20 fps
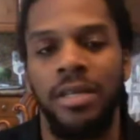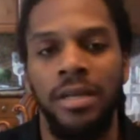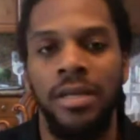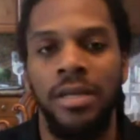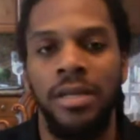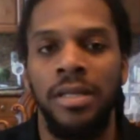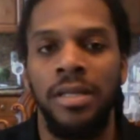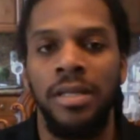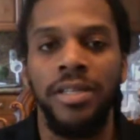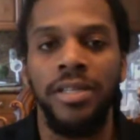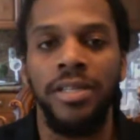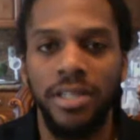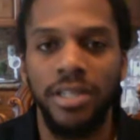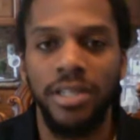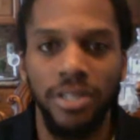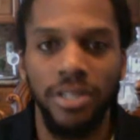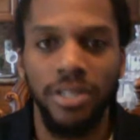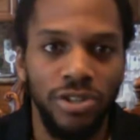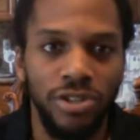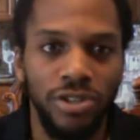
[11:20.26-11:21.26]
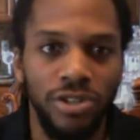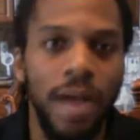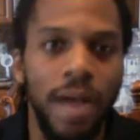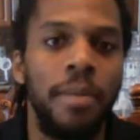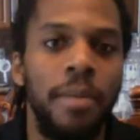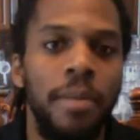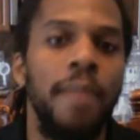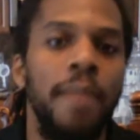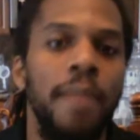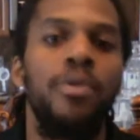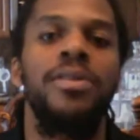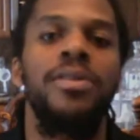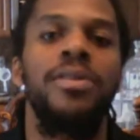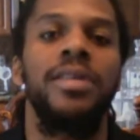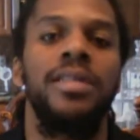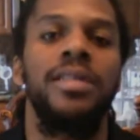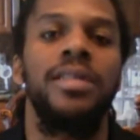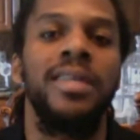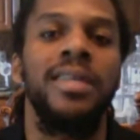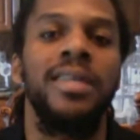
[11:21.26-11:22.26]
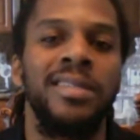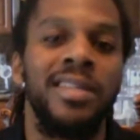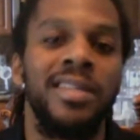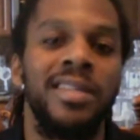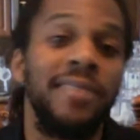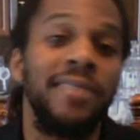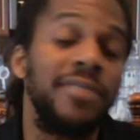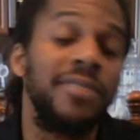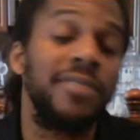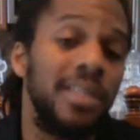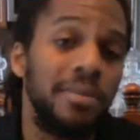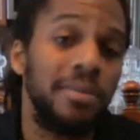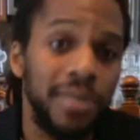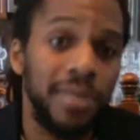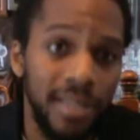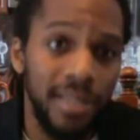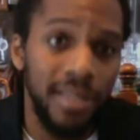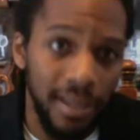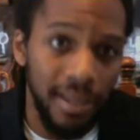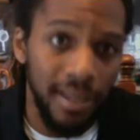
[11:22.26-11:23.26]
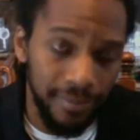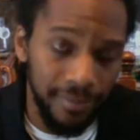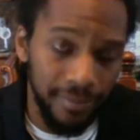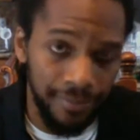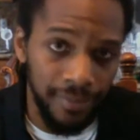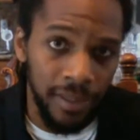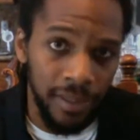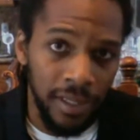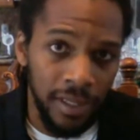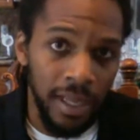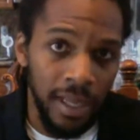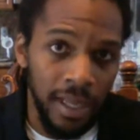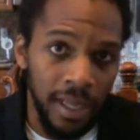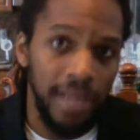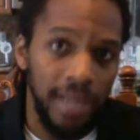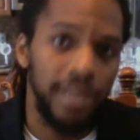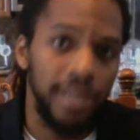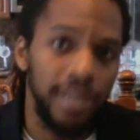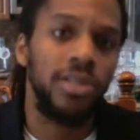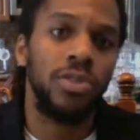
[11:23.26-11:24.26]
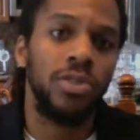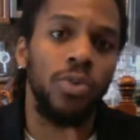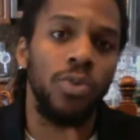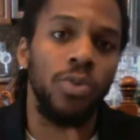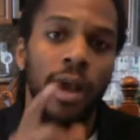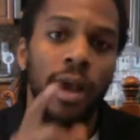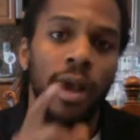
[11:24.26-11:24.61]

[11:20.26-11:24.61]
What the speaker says: Their sales dropped by more than 17%. And this is why.